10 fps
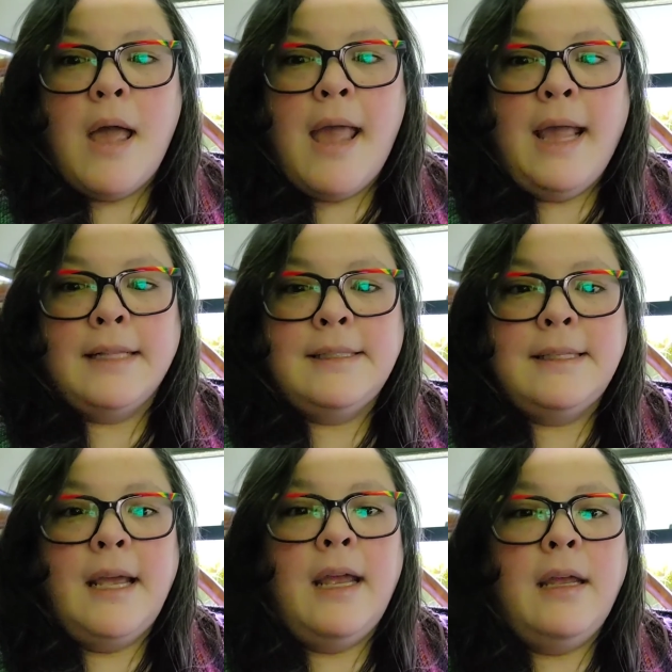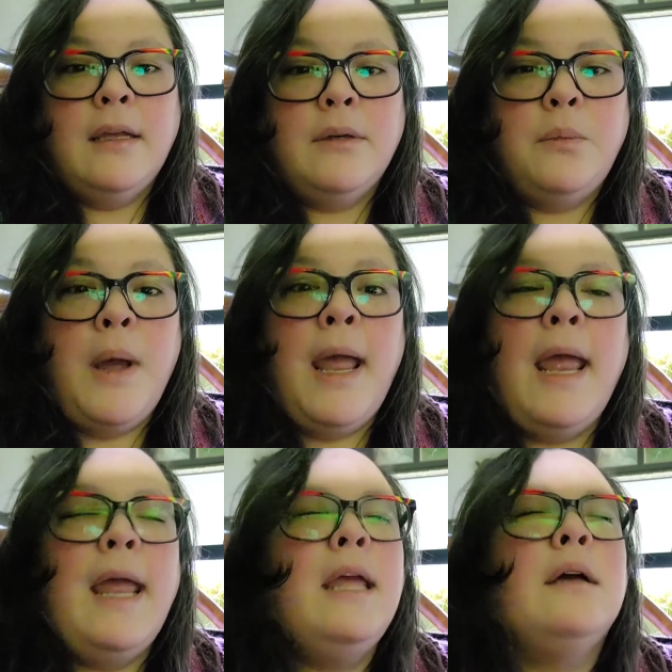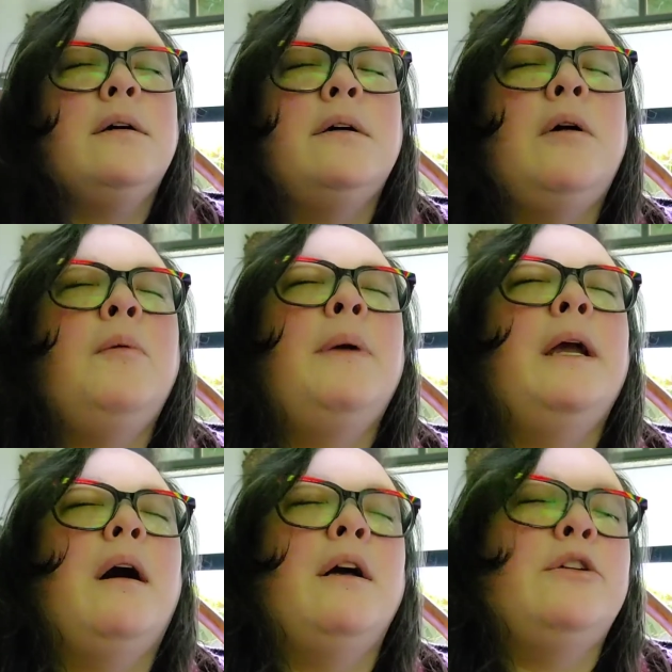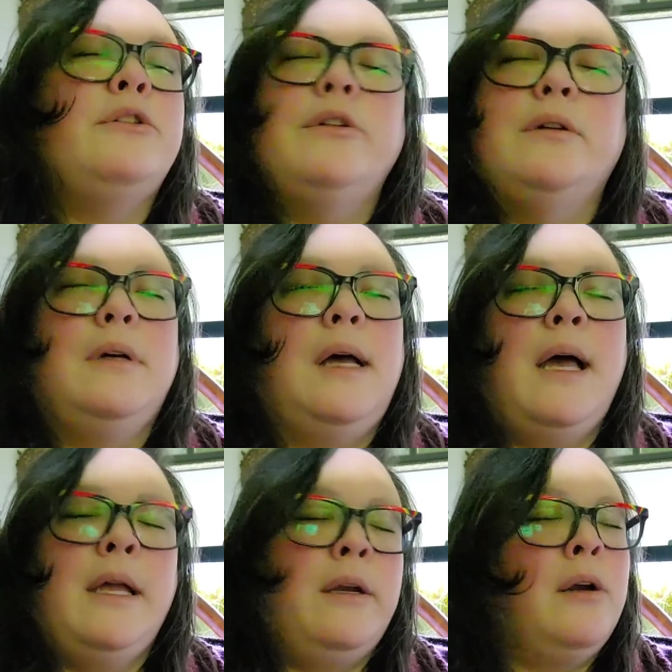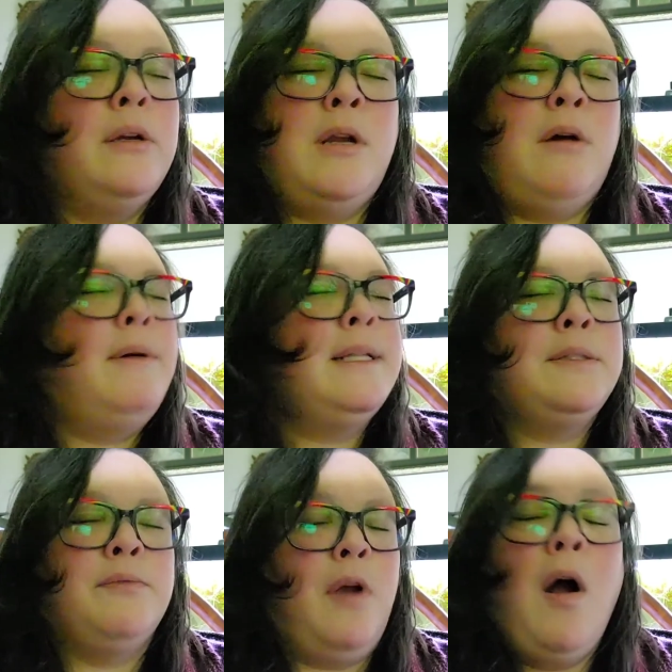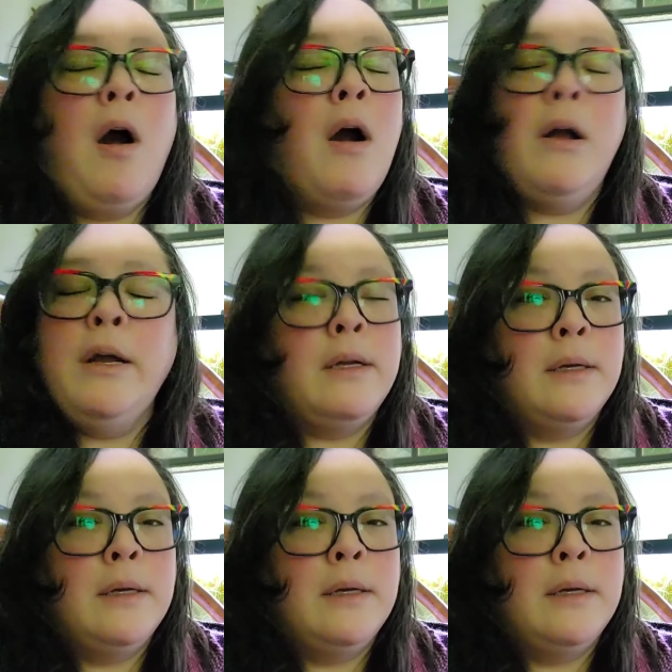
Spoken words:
and say, "Way, oh my gosh, I don't know what's wrong.